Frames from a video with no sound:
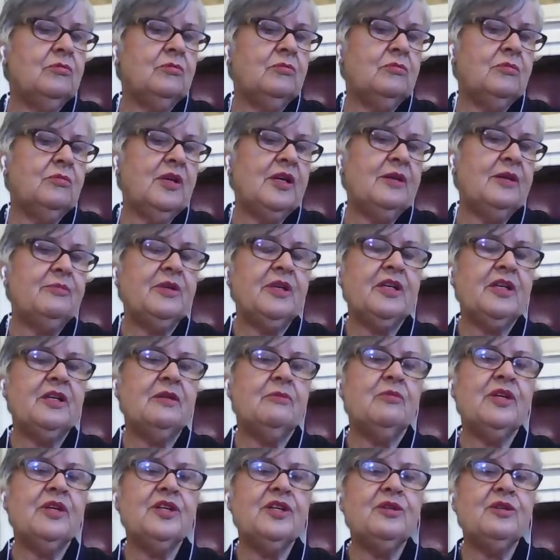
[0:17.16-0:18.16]
Maybe
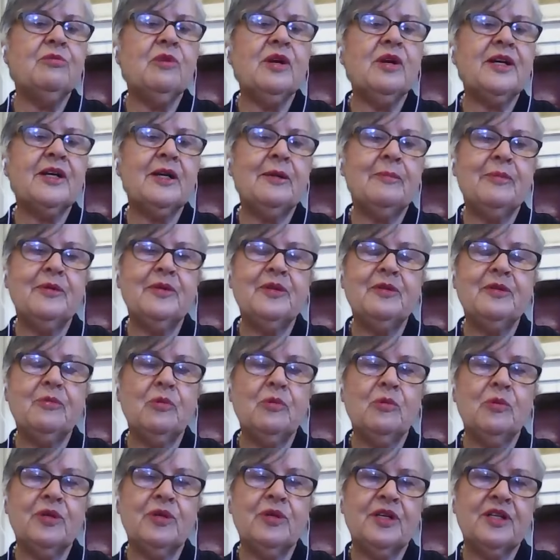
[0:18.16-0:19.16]
when you wake up in the
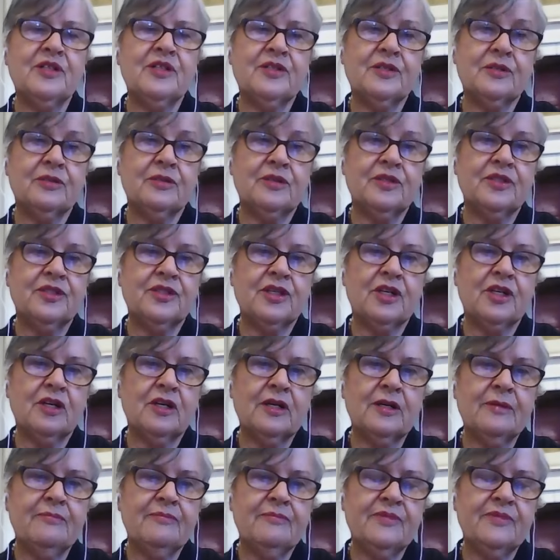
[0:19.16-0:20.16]
morning is a good
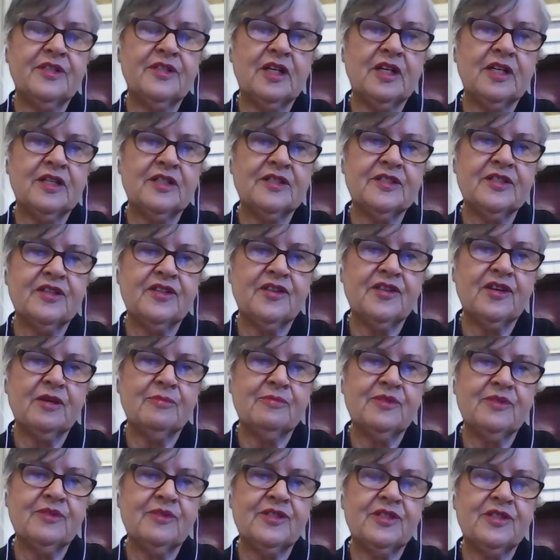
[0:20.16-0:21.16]
time to ask the
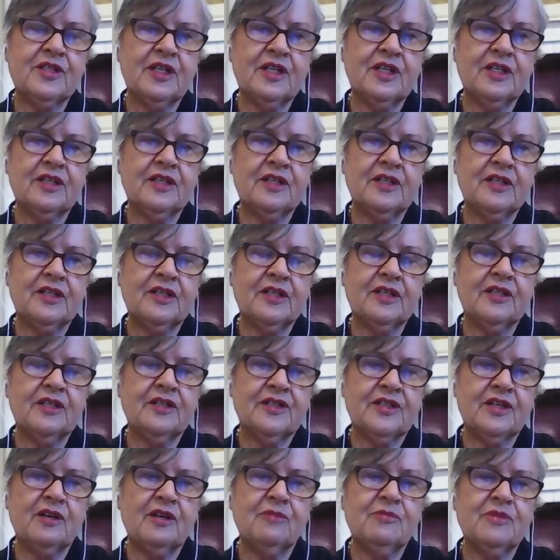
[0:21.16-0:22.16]

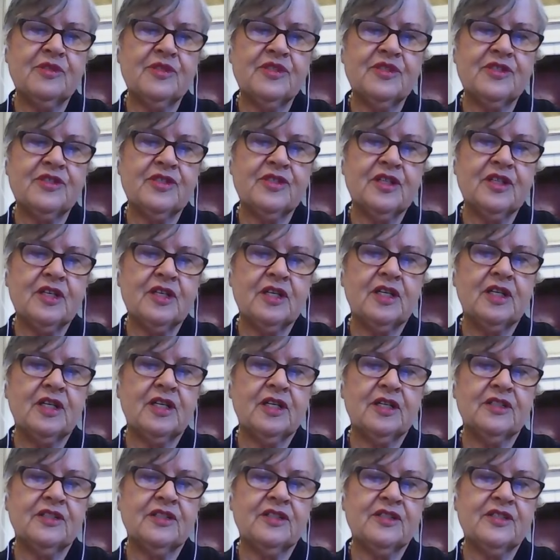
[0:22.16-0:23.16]
thymus
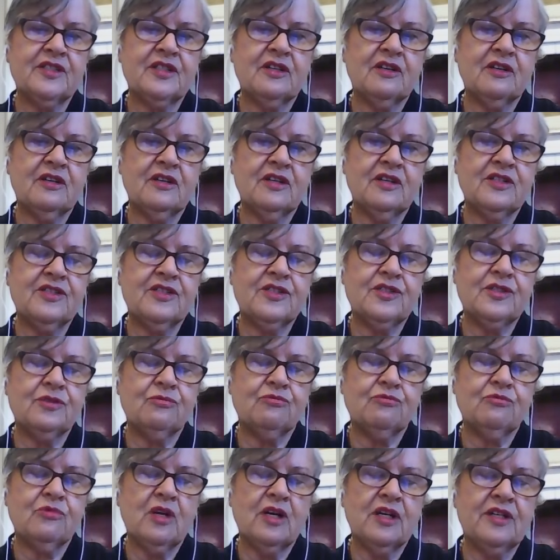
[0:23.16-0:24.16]
exercise,
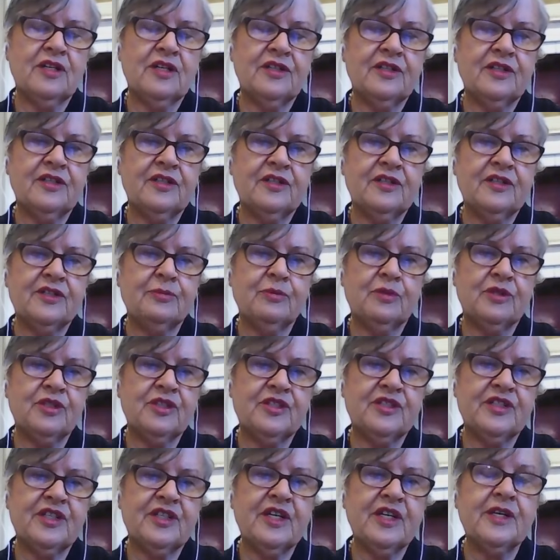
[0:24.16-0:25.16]
run is what you
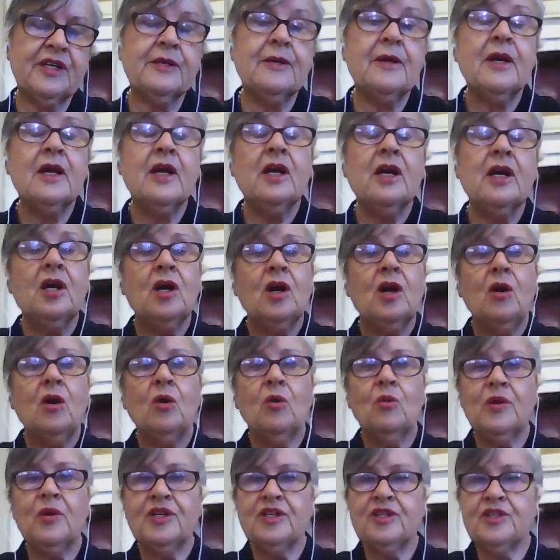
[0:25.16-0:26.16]
say. Or
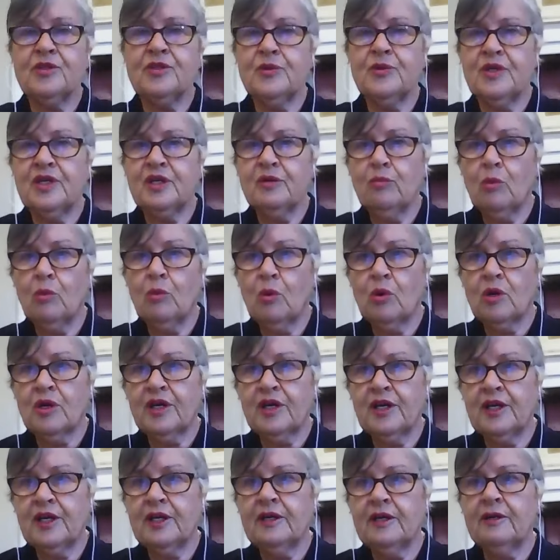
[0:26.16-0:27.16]
when you do any
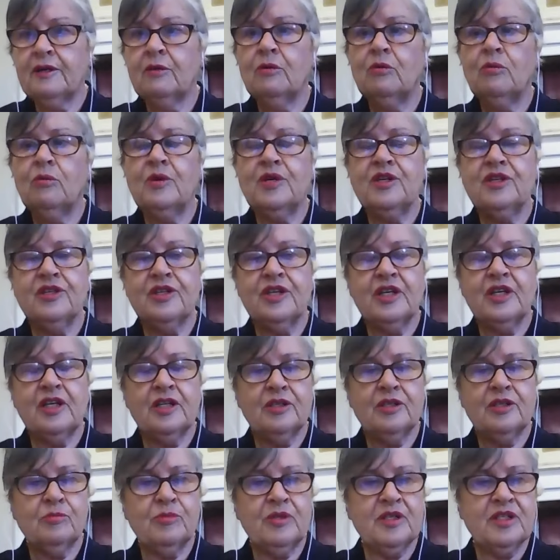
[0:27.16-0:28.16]
walking or when you get a
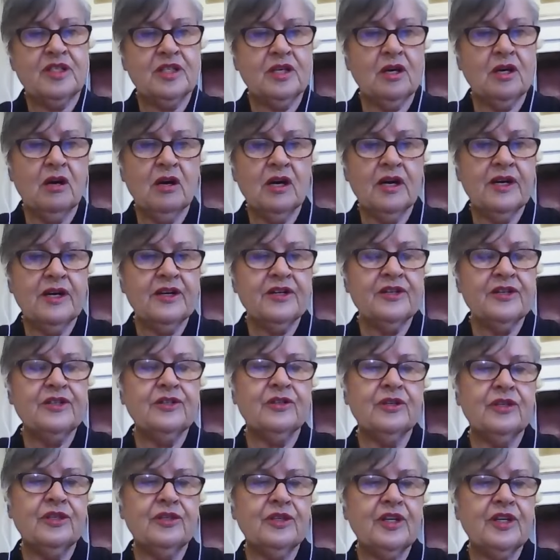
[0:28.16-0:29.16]
little bit tired, you
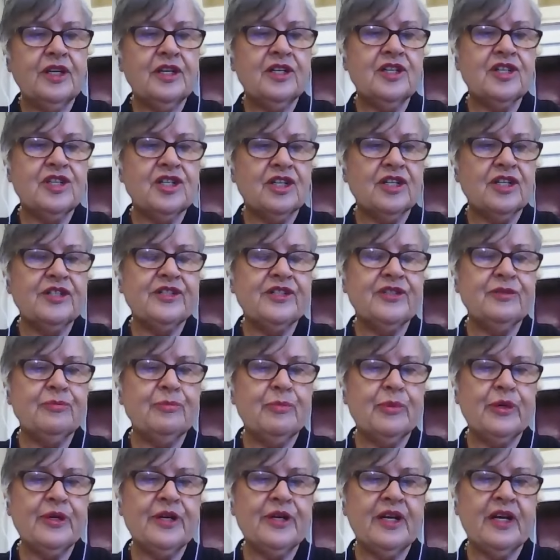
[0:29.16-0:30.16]
can energize your
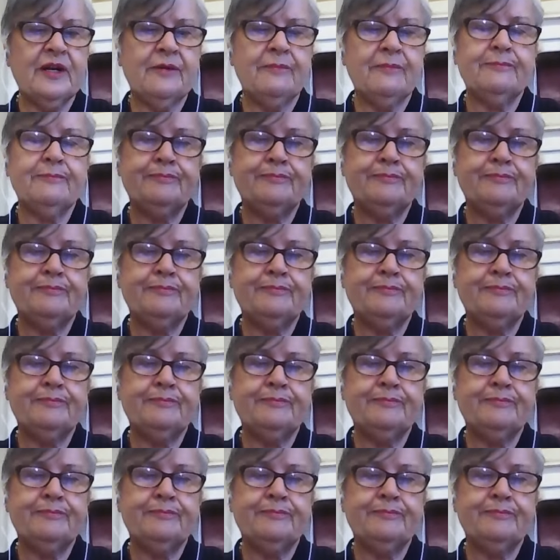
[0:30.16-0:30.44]
body.